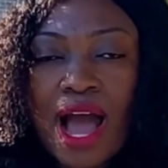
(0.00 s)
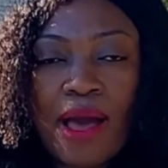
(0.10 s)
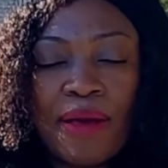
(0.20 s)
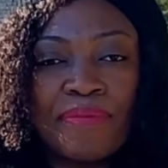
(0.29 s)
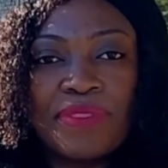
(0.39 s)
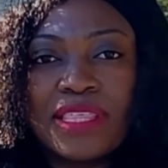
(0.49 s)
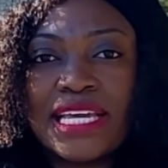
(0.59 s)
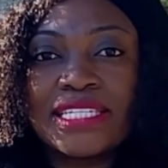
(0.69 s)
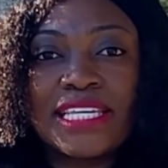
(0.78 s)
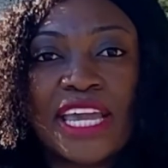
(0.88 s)

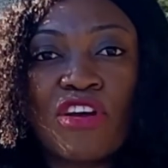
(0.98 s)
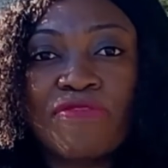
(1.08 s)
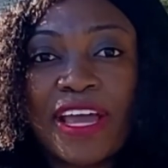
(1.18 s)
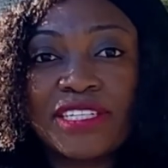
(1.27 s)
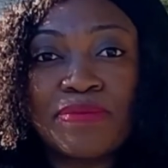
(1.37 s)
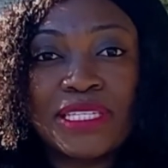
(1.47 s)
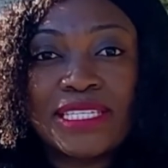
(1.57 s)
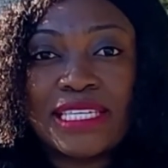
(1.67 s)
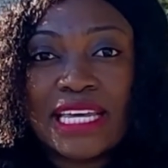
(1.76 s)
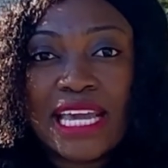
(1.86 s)
the intake of vitamin
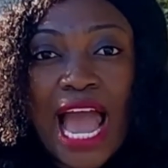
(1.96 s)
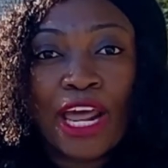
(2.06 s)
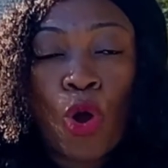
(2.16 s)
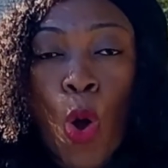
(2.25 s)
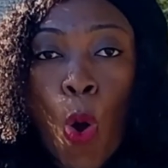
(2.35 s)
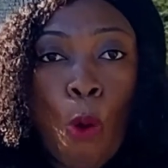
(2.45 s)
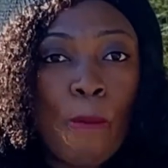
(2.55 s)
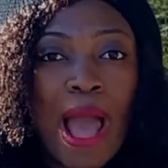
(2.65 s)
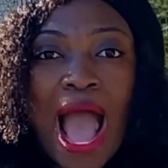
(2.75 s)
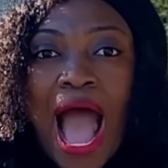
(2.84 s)
C at
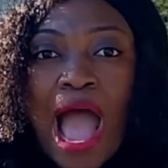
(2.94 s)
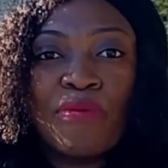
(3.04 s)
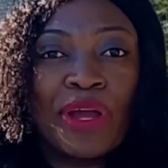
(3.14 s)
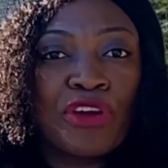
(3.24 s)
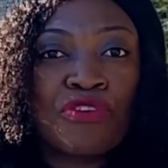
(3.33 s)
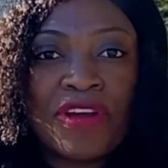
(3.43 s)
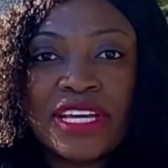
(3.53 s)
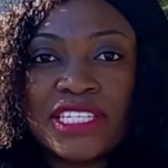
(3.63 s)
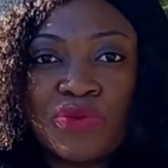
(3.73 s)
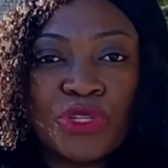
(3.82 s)
home. I went
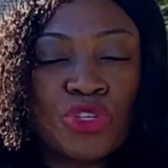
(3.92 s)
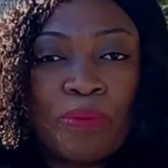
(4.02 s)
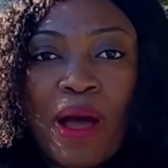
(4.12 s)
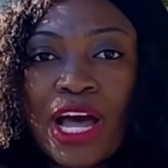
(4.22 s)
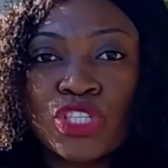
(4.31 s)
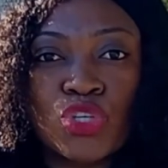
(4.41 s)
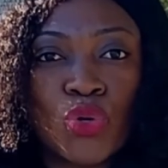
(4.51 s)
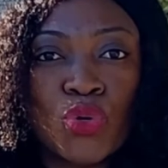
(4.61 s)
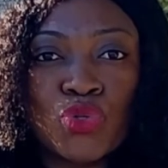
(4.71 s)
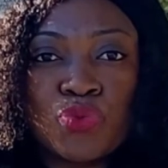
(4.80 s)
crazy with
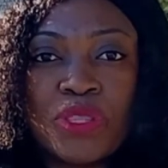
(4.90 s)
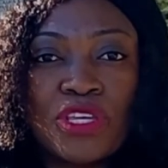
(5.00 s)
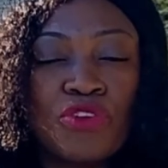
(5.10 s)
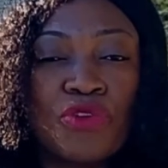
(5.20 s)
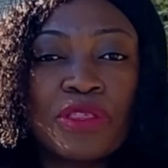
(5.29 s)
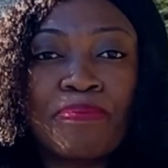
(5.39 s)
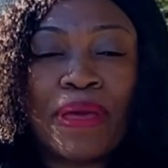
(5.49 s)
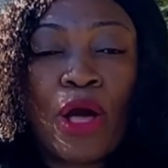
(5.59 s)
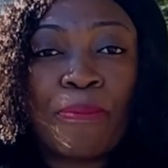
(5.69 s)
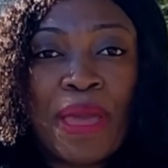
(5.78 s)
tomatoes, with the
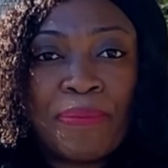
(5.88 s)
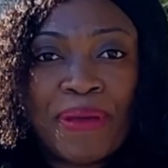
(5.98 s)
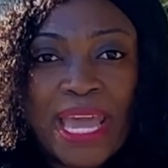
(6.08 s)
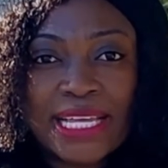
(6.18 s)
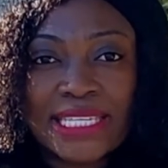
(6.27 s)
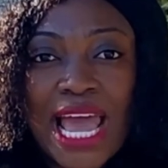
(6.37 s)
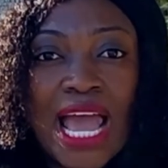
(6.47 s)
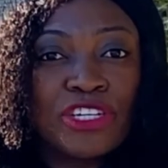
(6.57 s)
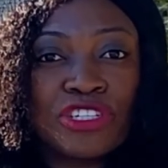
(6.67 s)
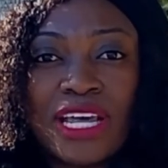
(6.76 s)
bell peppers.
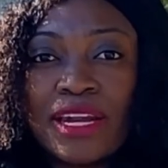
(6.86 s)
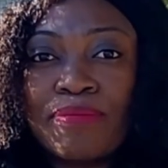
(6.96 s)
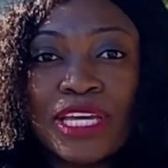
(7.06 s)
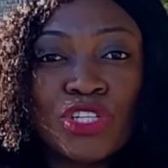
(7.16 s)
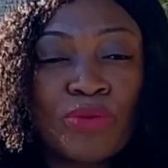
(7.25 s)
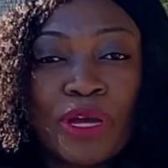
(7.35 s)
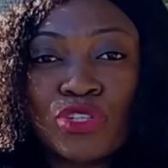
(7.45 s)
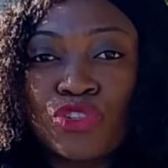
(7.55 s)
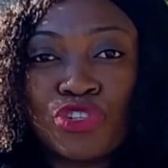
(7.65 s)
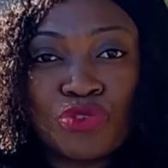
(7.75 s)
Just started making
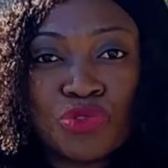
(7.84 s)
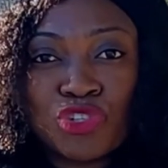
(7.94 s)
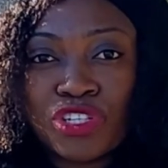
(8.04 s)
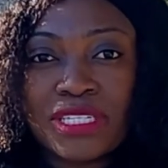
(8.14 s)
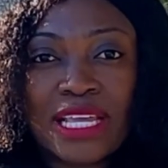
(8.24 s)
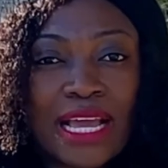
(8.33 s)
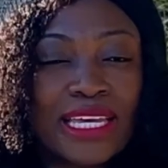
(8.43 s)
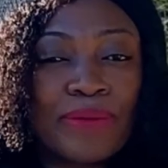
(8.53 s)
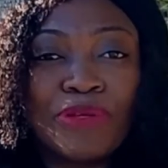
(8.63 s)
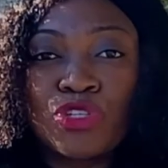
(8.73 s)
tomato juice, just
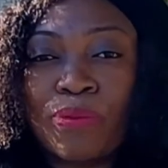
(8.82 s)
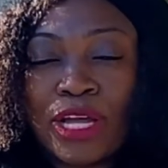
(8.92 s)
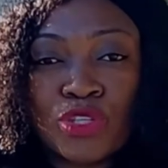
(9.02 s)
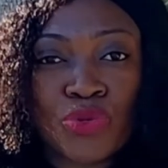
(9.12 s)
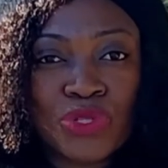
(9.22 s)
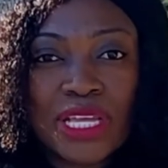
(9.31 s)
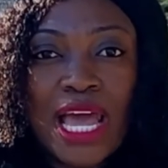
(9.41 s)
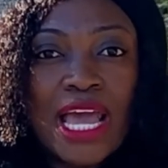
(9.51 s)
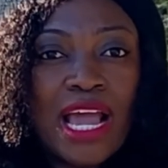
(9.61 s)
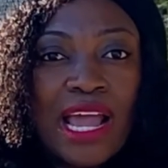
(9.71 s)
keeping tomatoes,
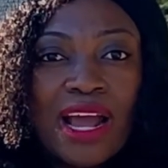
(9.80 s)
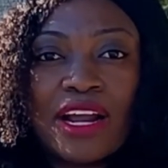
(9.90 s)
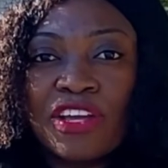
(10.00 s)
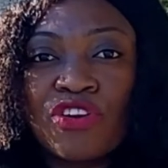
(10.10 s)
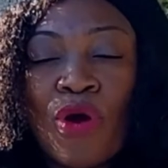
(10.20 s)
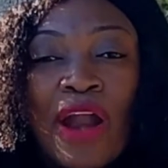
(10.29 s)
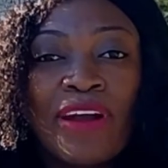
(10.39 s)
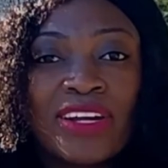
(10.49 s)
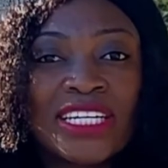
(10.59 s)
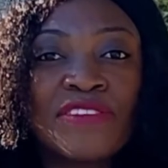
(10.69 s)

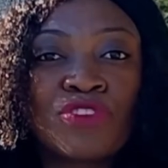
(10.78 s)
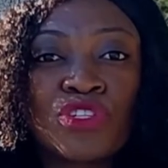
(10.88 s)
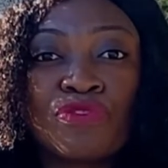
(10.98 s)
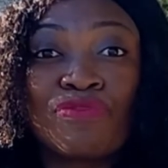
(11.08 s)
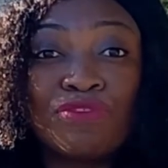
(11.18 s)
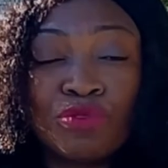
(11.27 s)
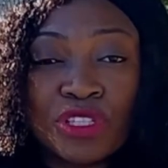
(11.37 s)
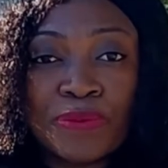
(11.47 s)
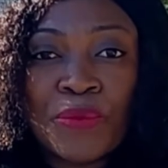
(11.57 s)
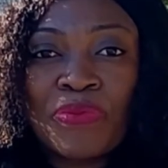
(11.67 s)
around as if it was a
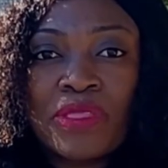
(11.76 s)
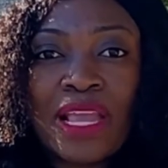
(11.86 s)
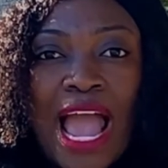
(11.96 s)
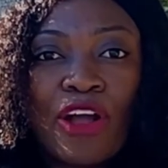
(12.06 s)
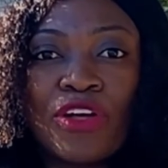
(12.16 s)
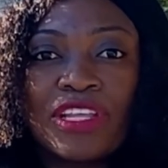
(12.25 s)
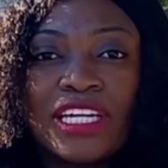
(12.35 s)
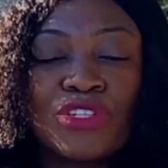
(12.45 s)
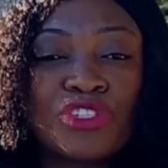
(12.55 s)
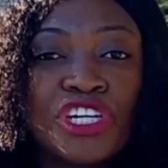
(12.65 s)
fruit. I got the
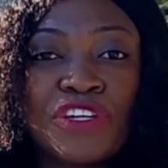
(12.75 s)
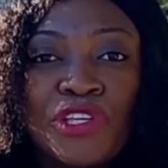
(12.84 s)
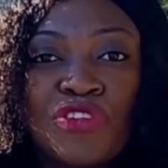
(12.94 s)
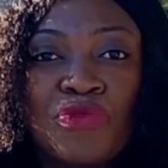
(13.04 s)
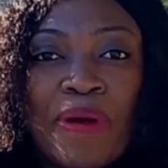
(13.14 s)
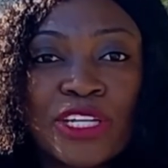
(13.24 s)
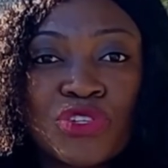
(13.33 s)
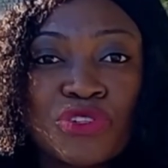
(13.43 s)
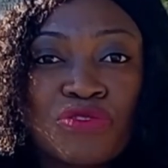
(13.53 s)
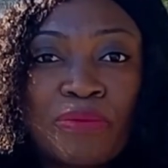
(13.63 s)
little cherry
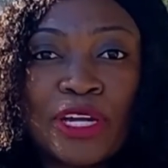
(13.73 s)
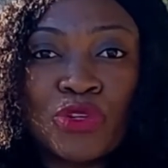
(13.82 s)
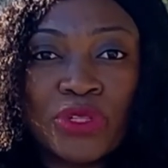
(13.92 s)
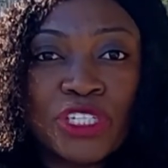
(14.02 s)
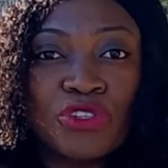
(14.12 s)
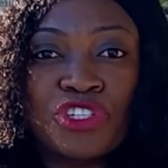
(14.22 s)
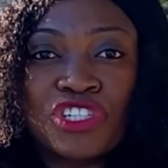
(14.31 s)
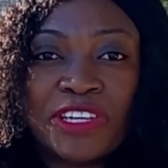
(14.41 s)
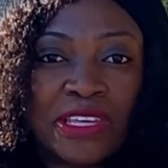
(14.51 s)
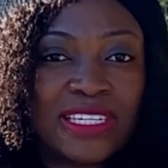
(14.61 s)
tomatoes for my daughter, so
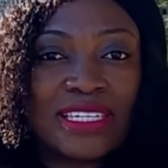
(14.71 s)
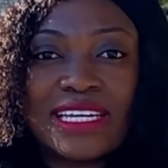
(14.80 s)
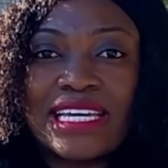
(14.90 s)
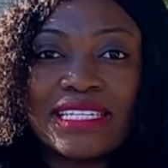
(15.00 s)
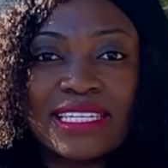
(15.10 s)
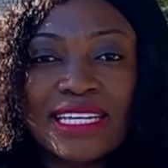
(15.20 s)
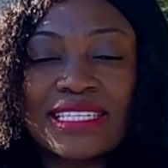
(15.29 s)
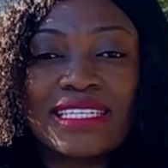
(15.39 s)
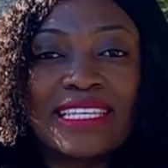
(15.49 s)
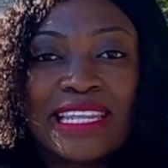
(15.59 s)
she just eats and